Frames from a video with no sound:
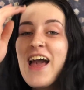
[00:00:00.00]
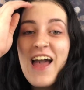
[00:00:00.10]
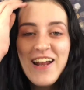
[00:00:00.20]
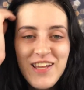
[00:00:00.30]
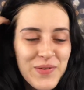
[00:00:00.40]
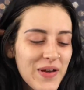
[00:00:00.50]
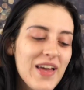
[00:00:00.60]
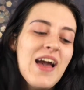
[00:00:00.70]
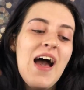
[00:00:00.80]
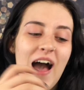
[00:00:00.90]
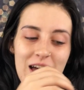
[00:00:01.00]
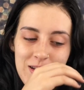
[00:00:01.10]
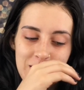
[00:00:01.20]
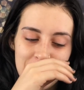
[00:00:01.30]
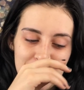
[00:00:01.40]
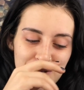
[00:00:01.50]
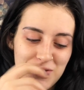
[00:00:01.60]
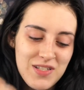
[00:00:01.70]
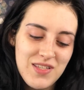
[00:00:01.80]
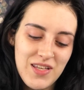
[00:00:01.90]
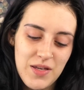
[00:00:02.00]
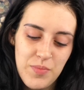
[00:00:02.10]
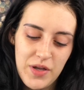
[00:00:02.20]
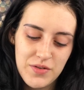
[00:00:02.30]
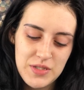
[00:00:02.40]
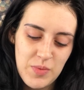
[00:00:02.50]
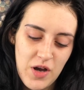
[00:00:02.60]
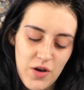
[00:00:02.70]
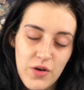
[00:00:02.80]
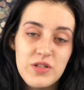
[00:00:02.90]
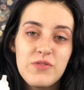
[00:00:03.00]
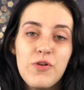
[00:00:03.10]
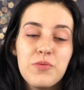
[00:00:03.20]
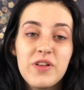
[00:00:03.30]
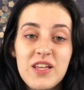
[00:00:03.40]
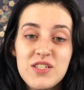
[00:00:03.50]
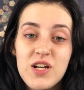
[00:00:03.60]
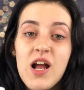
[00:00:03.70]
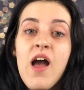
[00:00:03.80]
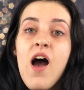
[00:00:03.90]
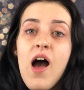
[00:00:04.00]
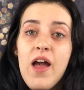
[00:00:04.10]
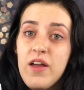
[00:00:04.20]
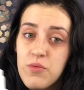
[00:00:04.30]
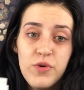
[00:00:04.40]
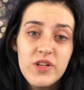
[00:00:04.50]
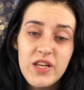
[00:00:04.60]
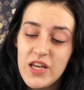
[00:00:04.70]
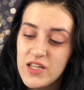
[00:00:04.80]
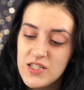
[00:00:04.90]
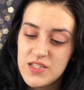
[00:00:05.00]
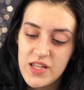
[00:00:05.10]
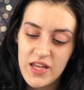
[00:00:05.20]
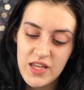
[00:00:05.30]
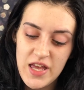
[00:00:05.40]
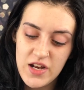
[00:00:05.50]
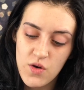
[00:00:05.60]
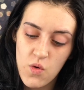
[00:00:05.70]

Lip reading: Anyway, I just used the Petal Spa Oil to Foam Cleanser. It really is like an